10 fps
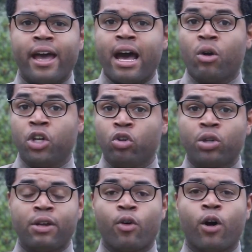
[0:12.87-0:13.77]
How can you
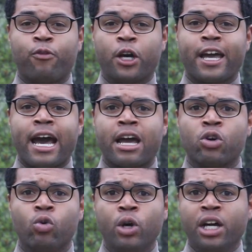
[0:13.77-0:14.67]
leave off a guy
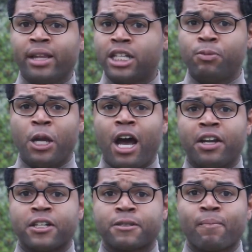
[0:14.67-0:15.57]
who, let's be
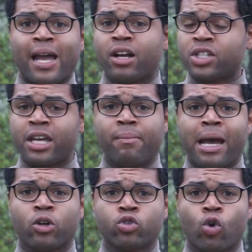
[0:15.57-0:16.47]
honest, outside of
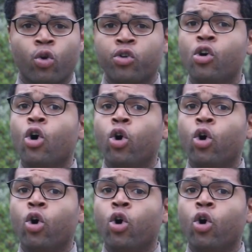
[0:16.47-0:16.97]
Michael Jordan,